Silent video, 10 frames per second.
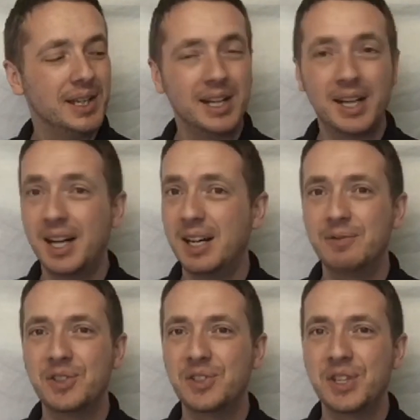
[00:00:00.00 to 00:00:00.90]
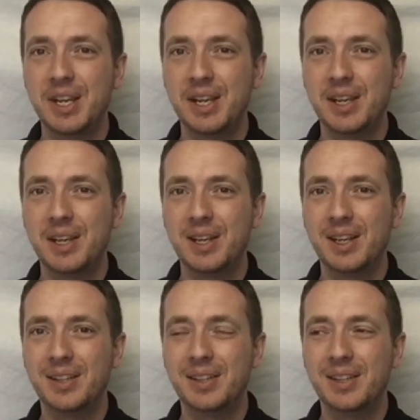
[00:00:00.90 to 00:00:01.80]
I have to say
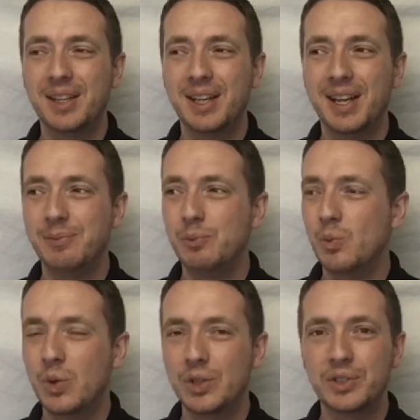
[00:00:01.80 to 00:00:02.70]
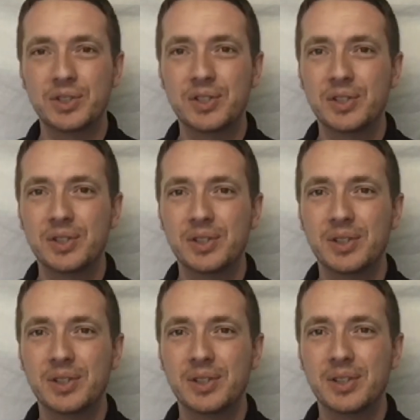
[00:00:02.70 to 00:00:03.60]
I wouldn't
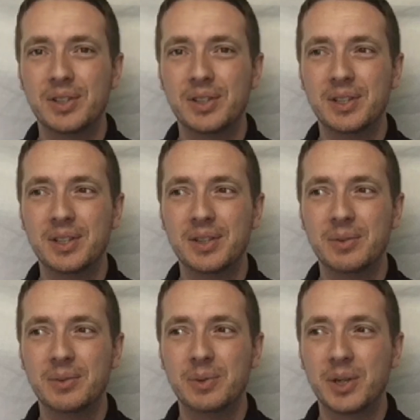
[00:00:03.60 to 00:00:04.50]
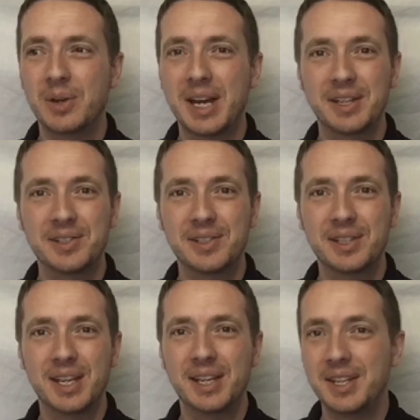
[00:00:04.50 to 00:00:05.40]
regret it.
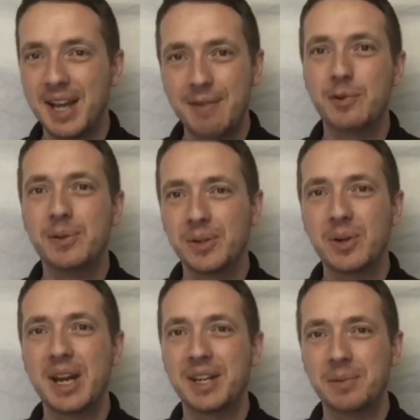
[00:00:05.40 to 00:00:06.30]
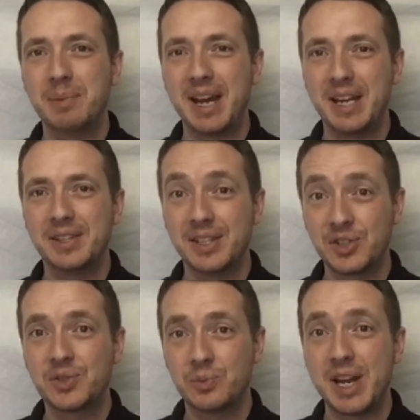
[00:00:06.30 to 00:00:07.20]
I never regretted buying
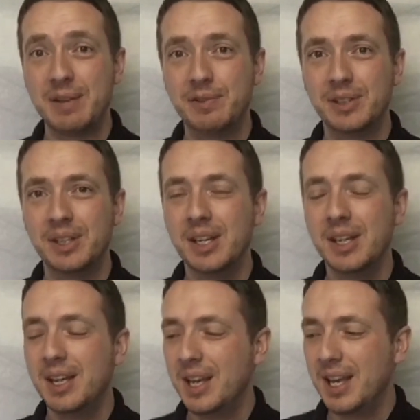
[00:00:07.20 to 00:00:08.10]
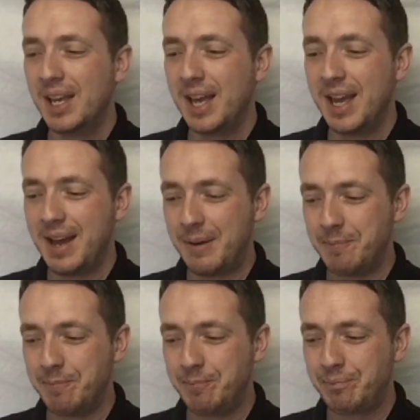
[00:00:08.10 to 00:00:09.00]
this rifle.
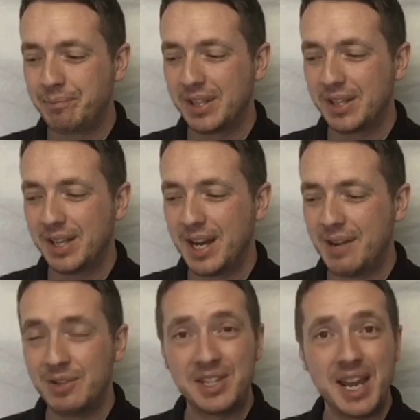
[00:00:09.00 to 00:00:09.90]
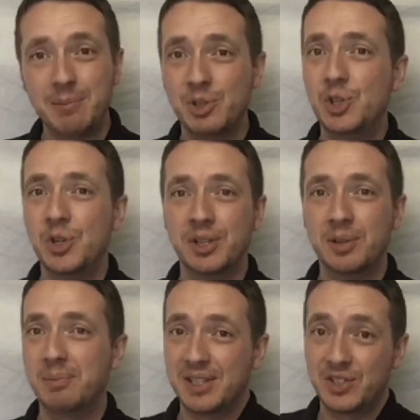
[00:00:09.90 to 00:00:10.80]
Every time I shoot
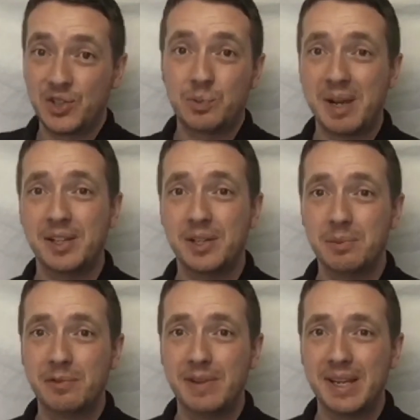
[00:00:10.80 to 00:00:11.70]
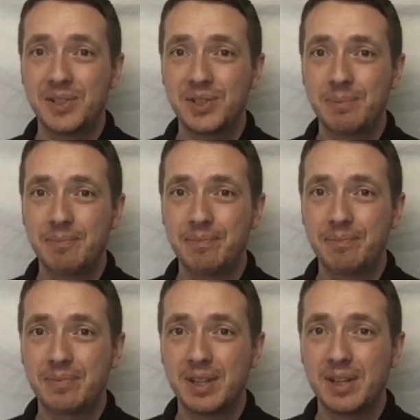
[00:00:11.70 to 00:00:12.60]
it, it brings a smile to my face.
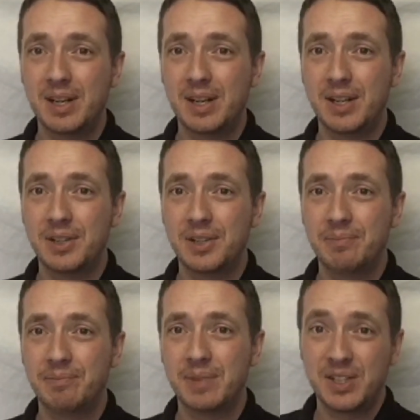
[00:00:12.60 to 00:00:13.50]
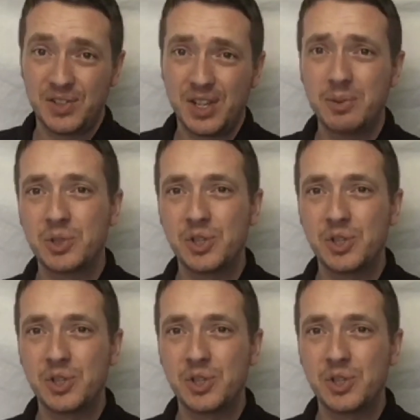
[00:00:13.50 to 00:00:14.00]
And isn't that